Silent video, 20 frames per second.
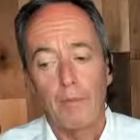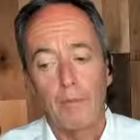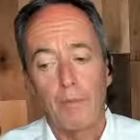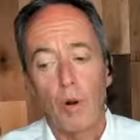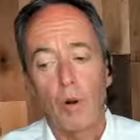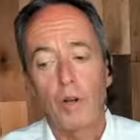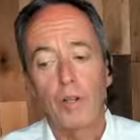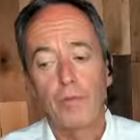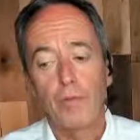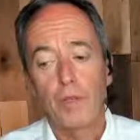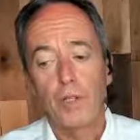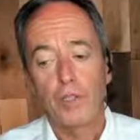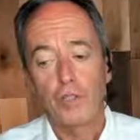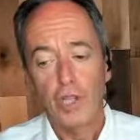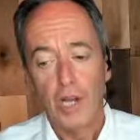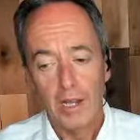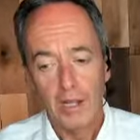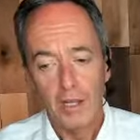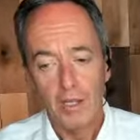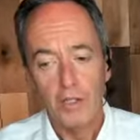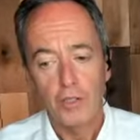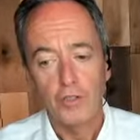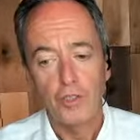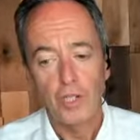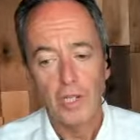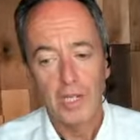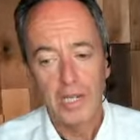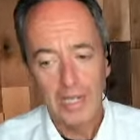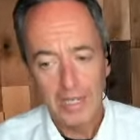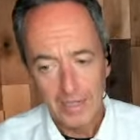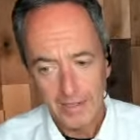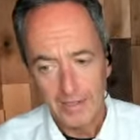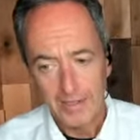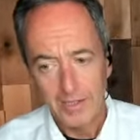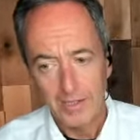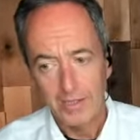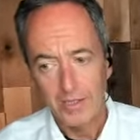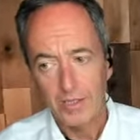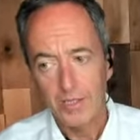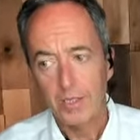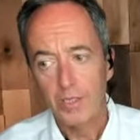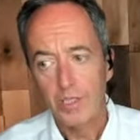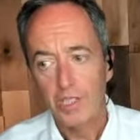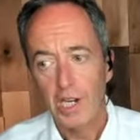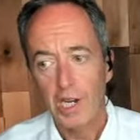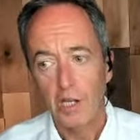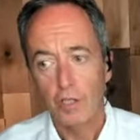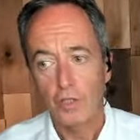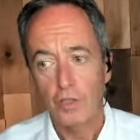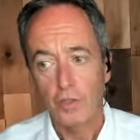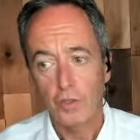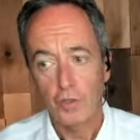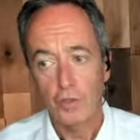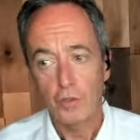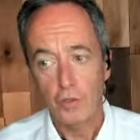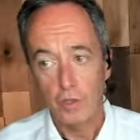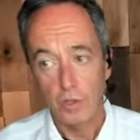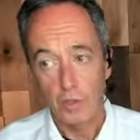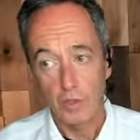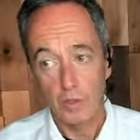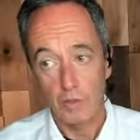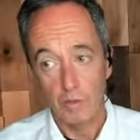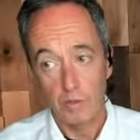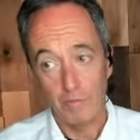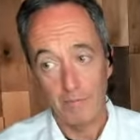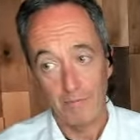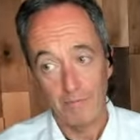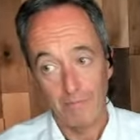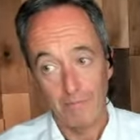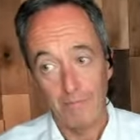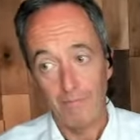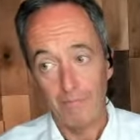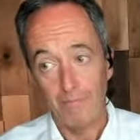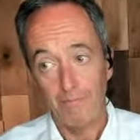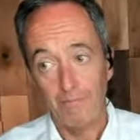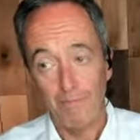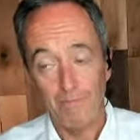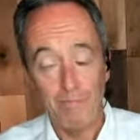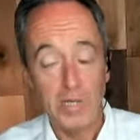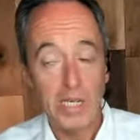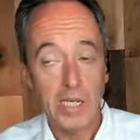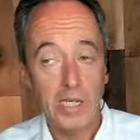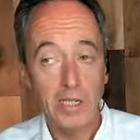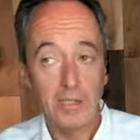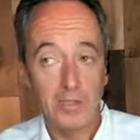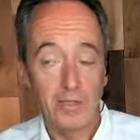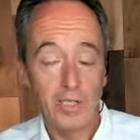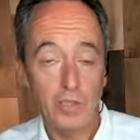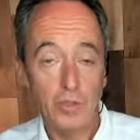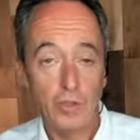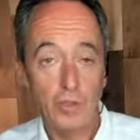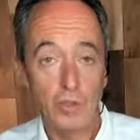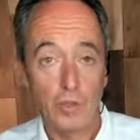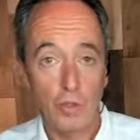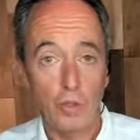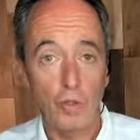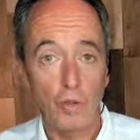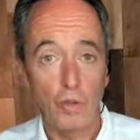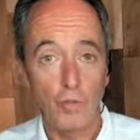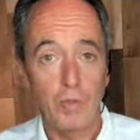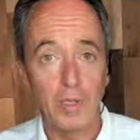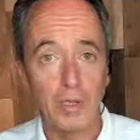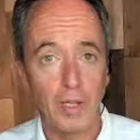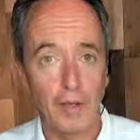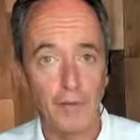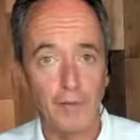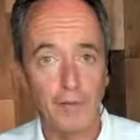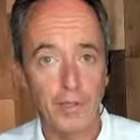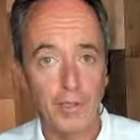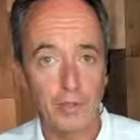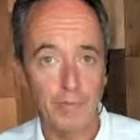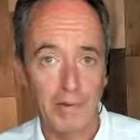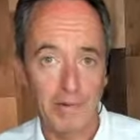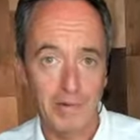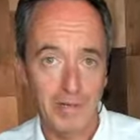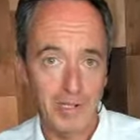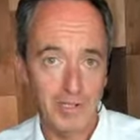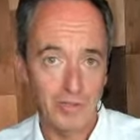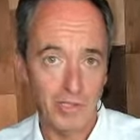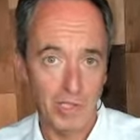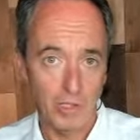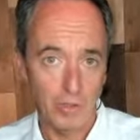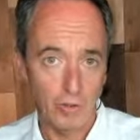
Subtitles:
And part of the challenge to me in this human life experience,